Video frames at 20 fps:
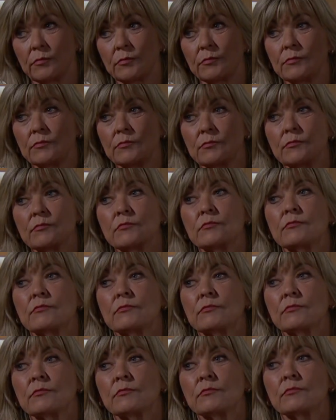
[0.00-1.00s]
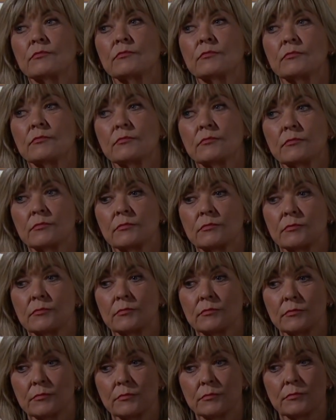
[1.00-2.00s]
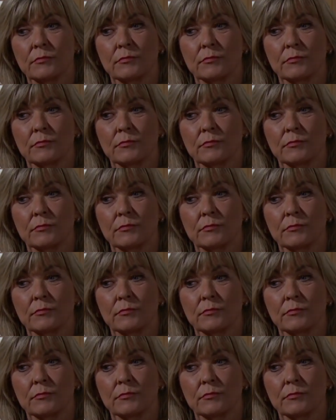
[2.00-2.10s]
No words are spoken by the person on screen.